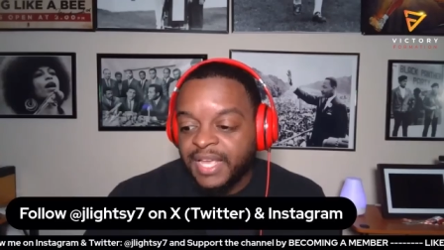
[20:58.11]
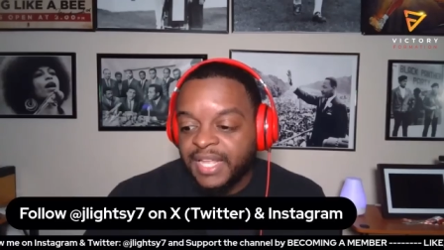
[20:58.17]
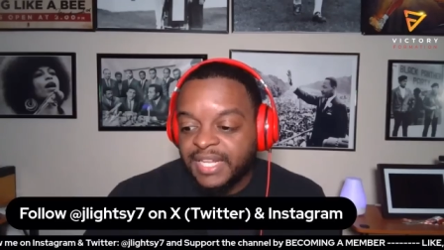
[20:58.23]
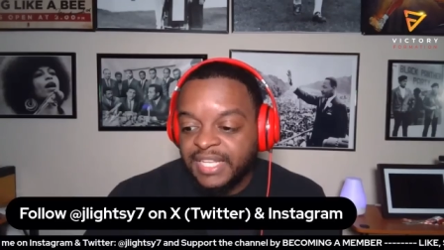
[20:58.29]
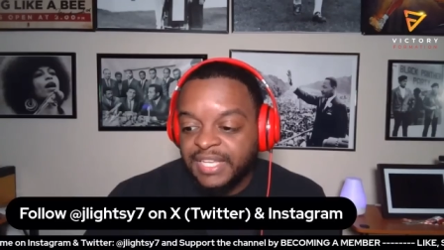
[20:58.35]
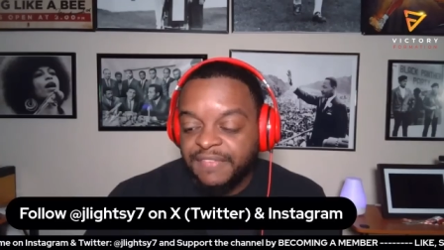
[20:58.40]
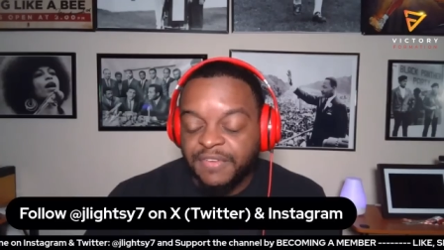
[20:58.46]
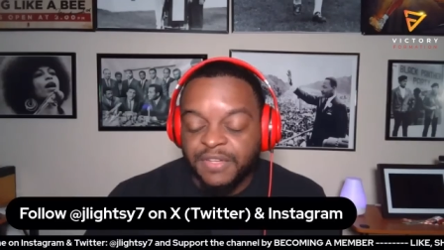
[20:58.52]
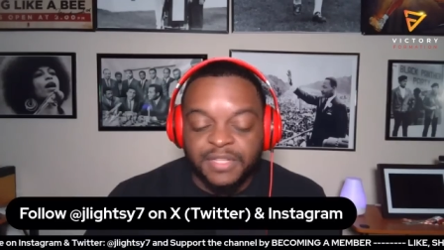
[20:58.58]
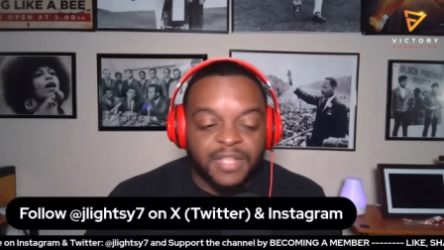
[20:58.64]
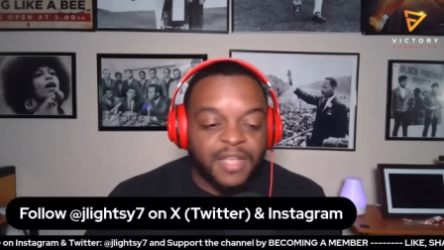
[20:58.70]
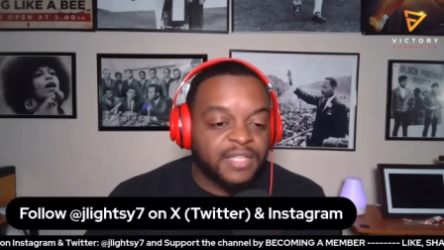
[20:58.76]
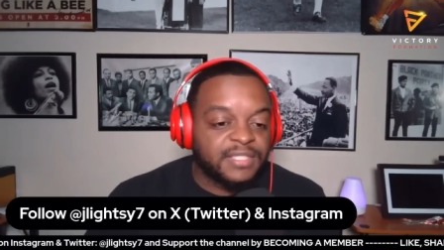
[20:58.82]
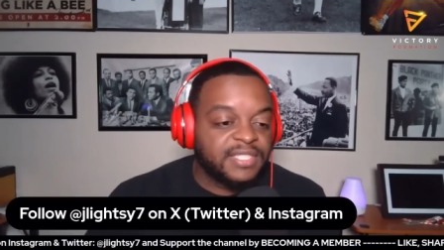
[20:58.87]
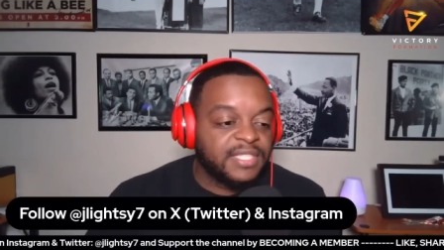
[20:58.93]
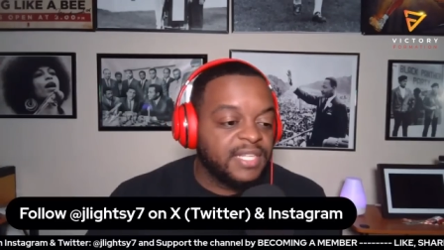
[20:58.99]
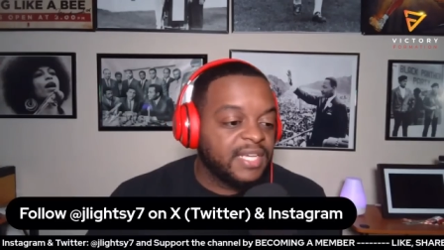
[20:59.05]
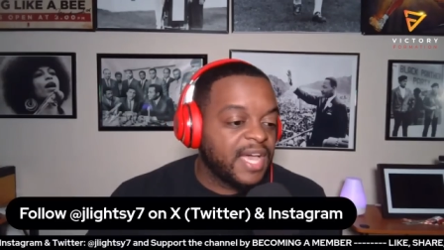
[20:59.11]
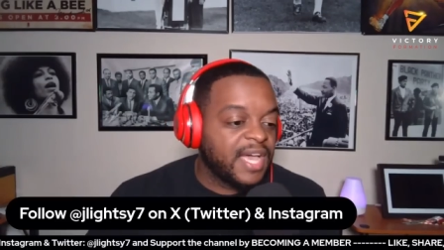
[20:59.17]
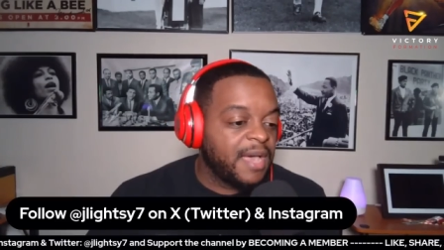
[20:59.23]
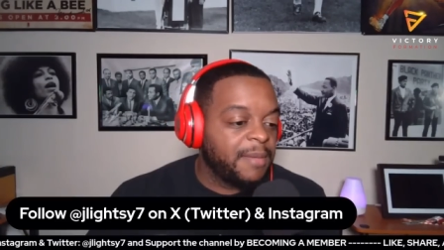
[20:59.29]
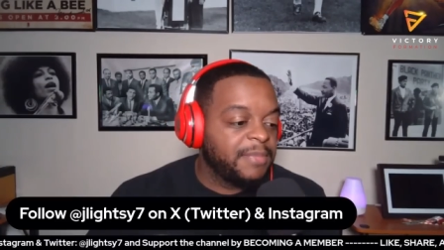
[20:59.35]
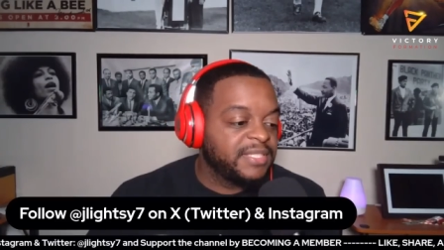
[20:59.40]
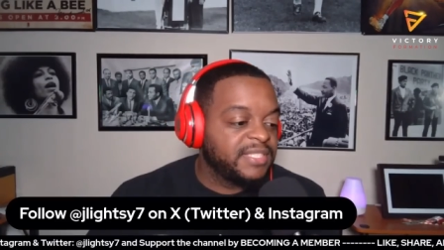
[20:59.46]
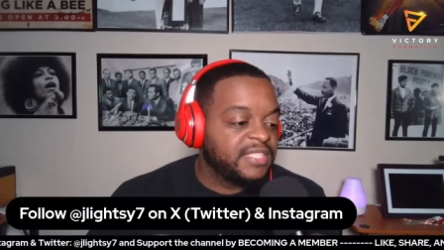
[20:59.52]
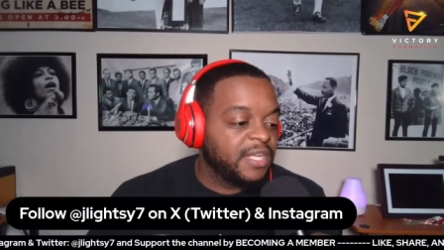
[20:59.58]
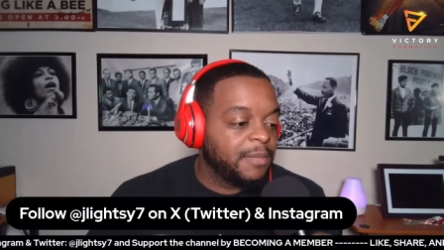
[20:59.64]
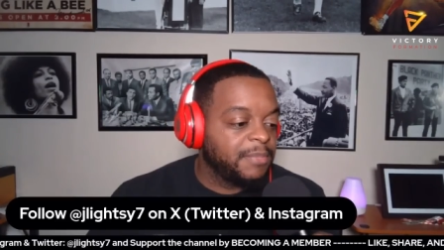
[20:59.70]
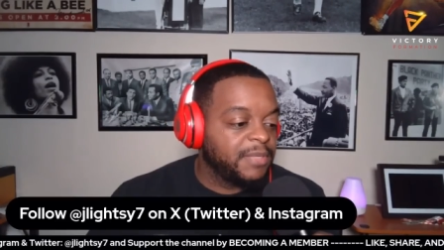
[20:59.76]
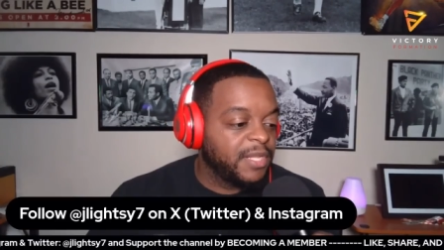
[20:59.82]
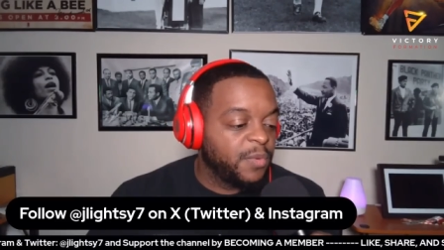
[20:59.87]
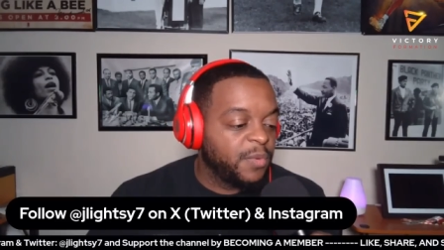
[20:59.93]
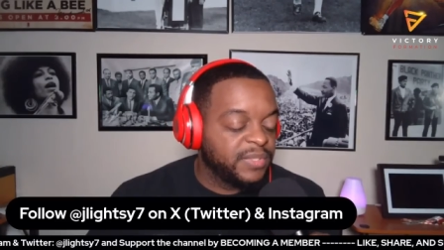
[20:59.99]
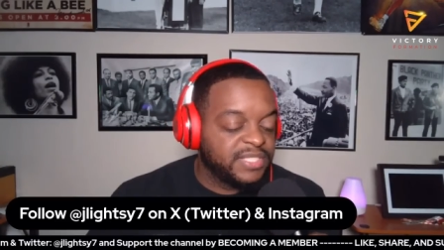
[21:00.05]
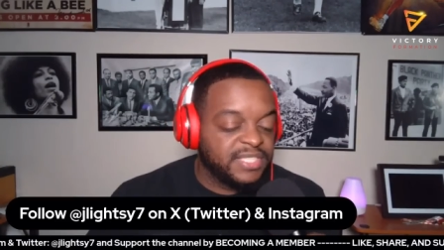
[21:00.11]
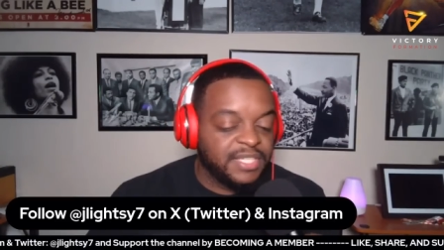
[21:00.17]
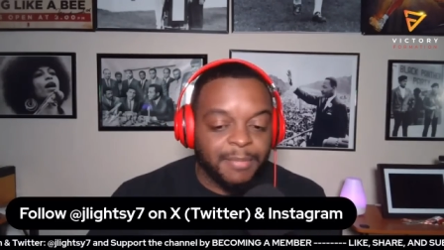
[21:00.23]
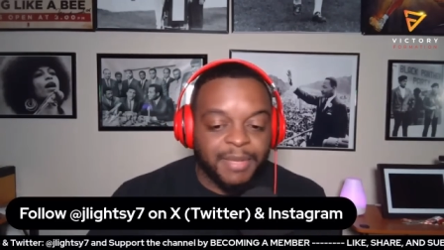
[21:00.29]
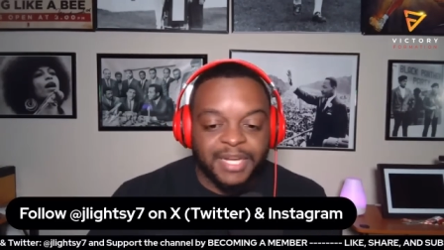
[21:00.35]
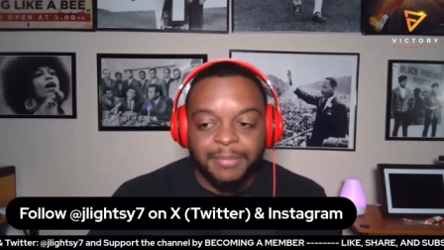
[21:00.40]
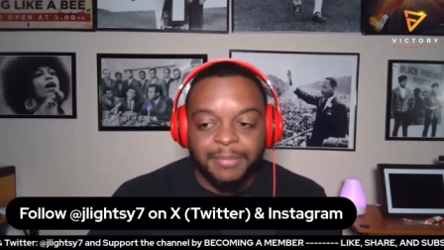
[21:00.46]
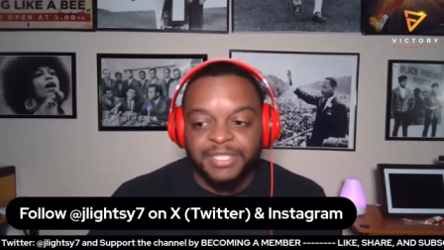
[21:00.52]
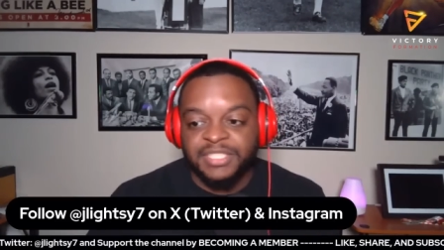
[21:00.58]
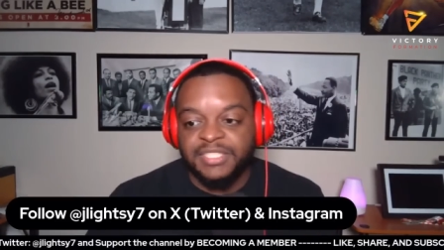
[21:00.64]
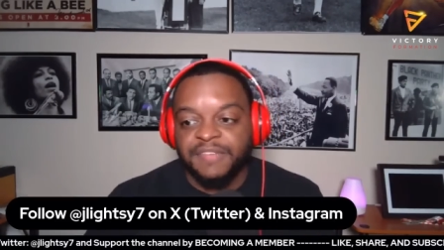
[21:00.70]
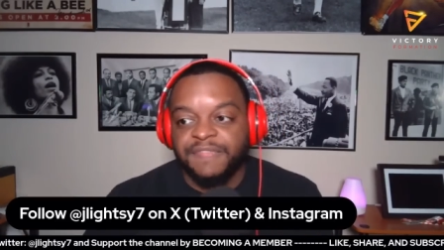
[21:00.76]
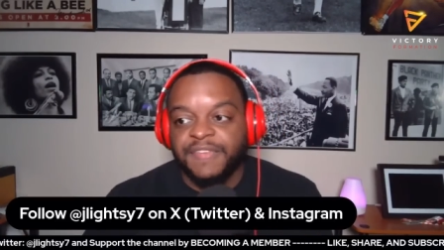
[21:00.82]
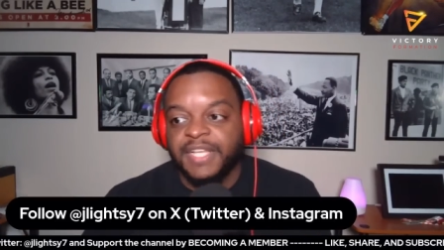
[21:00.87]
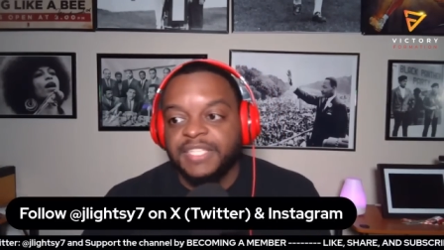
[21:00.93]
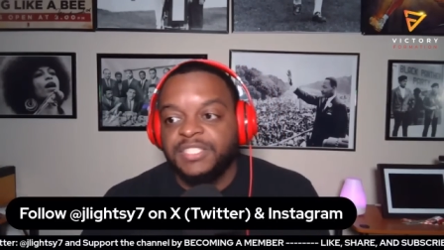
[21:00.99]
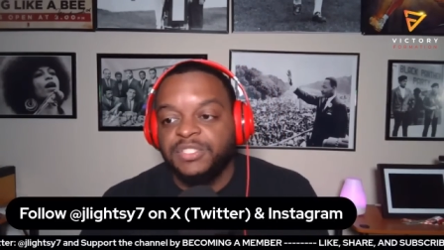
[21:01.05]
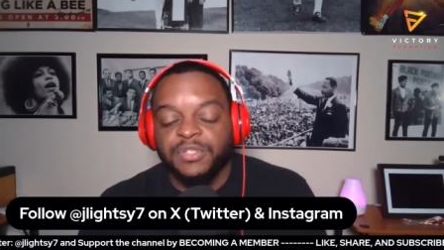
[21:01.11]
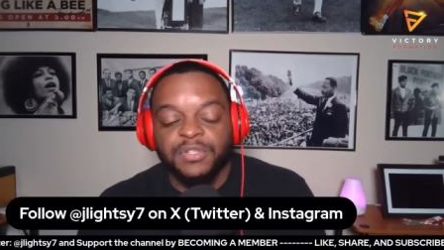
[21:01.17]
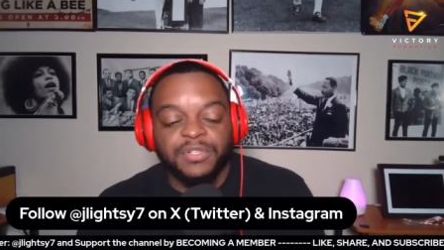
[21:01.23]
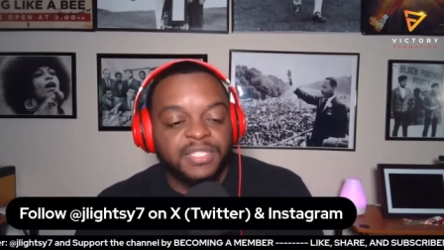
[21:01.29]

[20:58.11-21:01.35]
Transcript: Leave your thoughts in the comments down below. Once again, my name is Jeff Lightsy Jr.